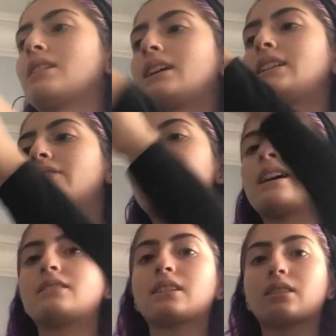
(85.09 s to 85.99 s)
It even
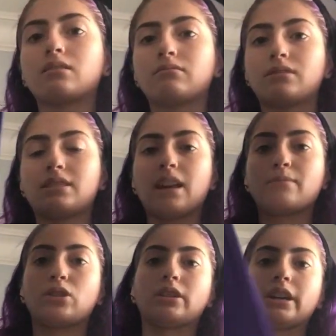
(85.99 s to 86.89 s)
has like the same
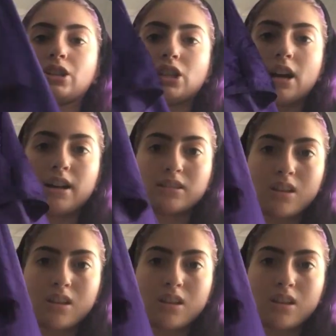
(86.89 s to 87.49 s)
hood that she has.